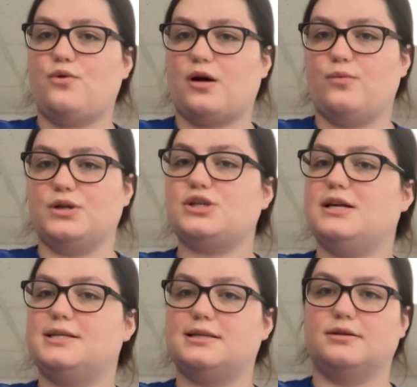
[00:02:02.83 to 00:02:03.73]
how much
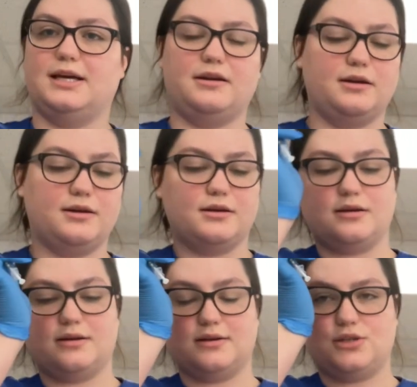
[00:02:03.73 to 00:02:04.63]
insulin
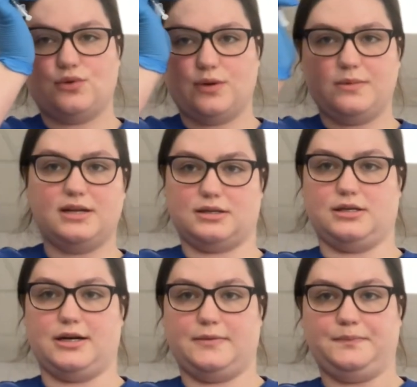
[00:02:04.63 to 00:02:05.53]
to administer.